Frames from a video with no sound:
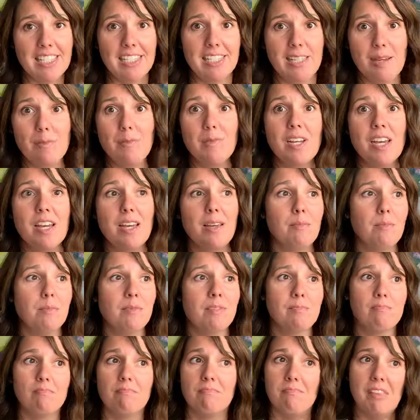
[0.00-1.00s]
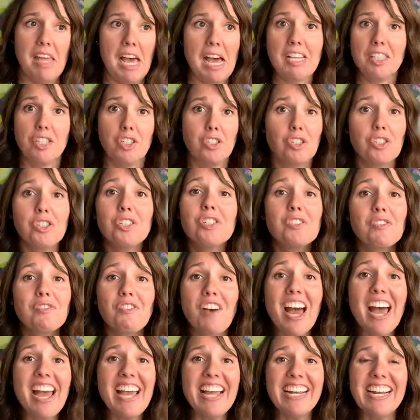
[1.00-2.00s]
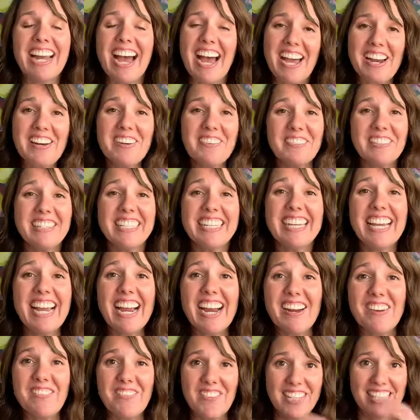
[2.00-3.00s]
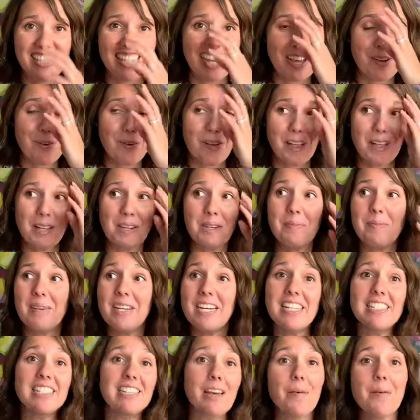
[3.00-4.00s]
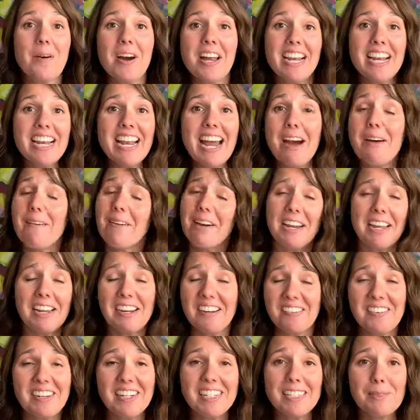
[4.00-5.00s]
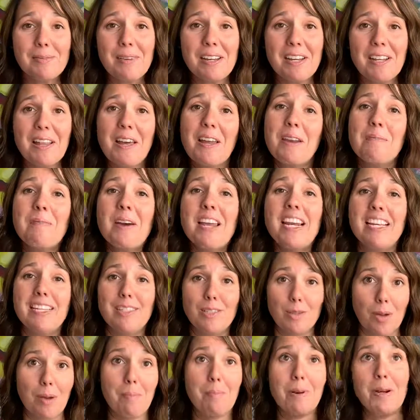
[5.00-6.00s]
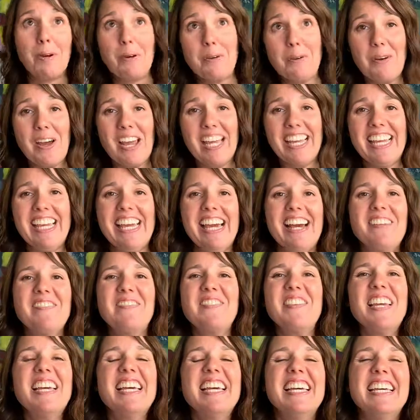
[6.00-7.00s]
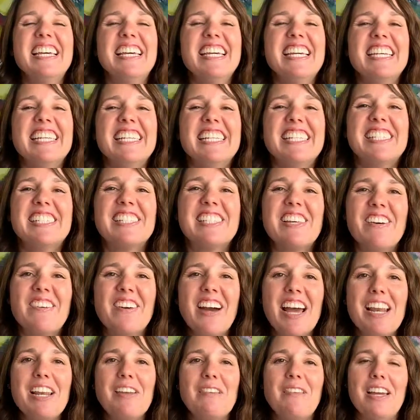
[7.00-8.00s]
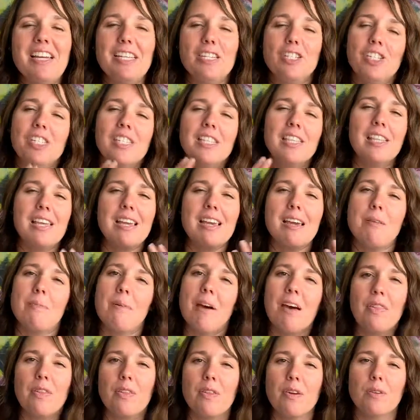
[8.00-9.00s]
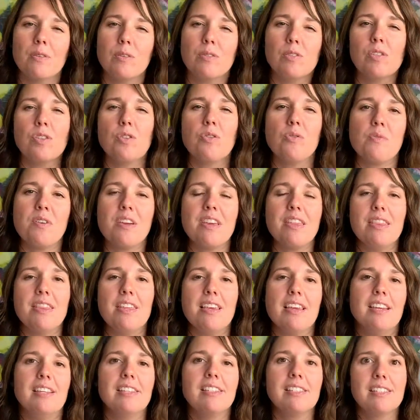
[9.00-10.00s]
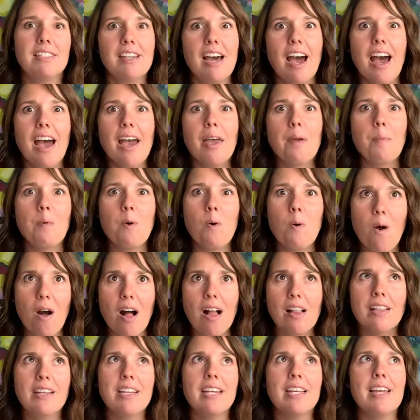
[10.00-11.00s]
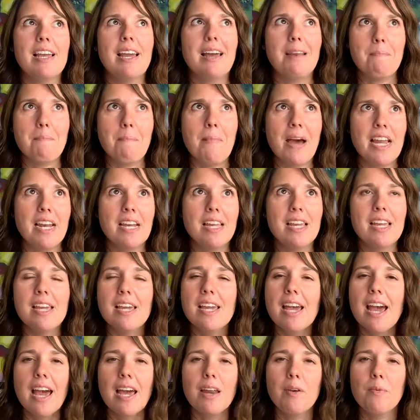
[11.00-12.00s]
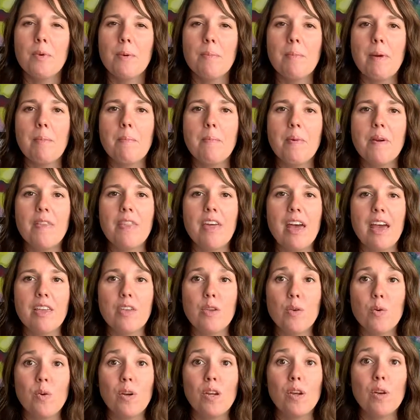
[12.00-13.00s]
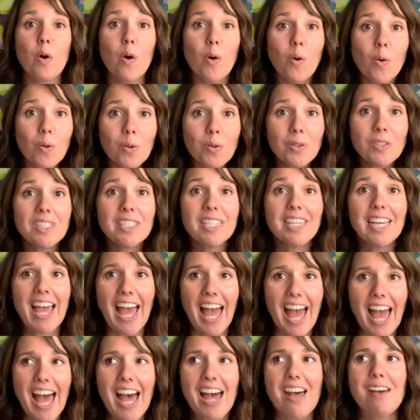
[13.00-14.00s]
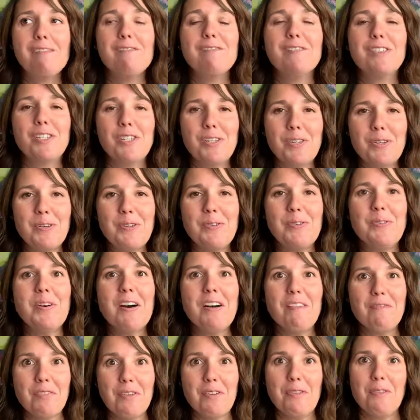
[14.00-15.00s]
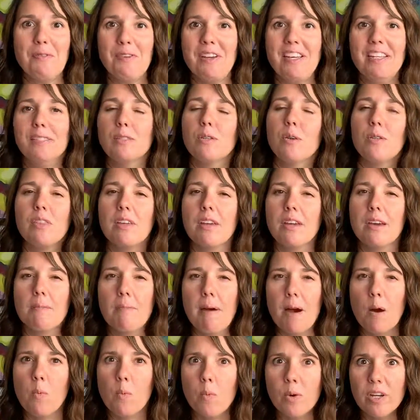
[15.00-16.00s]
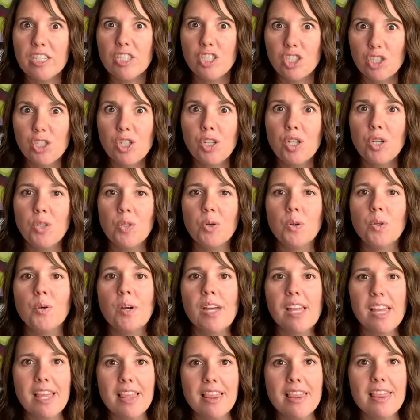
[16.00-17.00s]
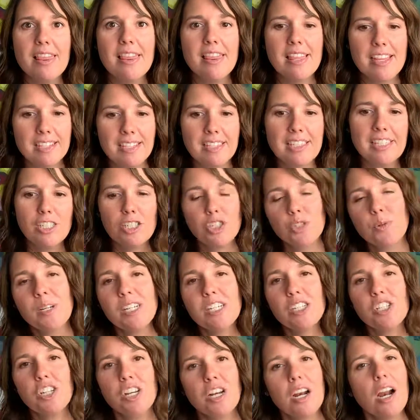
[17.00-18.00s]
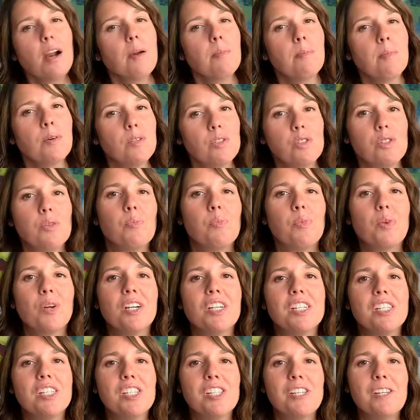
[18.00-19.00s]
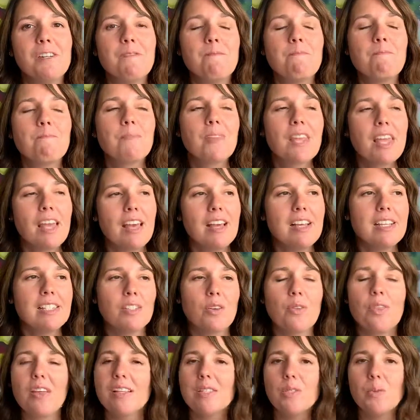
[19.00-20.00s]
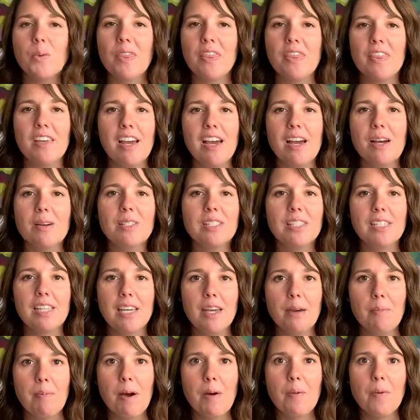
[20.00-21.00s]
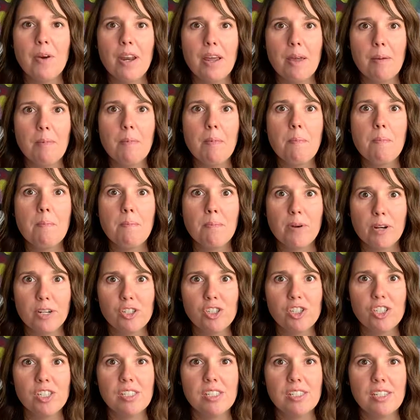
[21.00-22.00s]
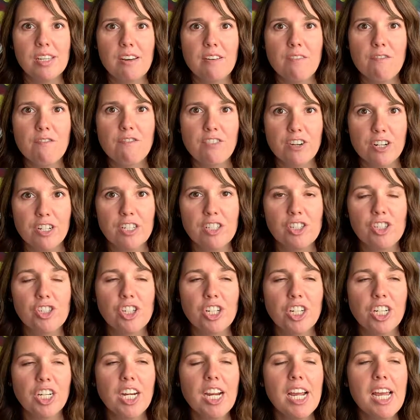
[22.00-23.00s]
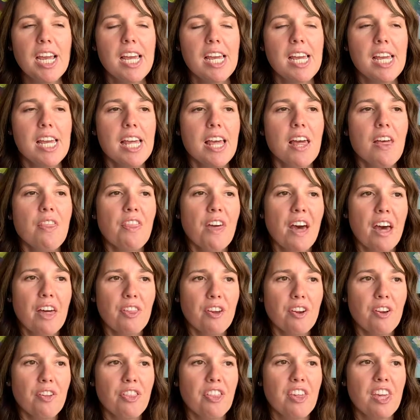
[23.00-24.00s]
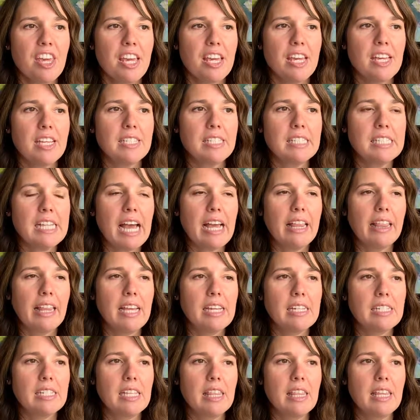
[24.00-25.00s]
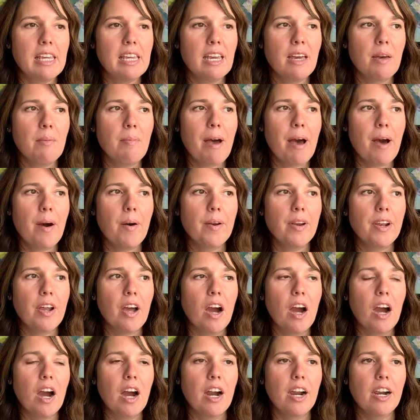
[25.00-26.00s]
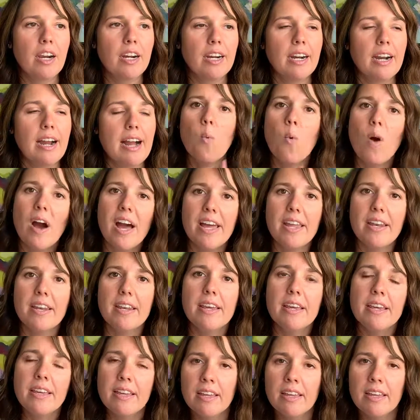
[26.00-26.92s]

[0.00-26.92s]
sometimes that's just fine. I don't really care if it's high quality because I want it now and I don't want to spend a lot of money, so I'm going to go to IKEA. So anyway, just think about those three things: time, quality, and money. And remember that you can only have two of the three. So think about which two in this situation are most important to you. So that's one thing I always think about when I'm purchasing furniture. The other things I like to think about are, one,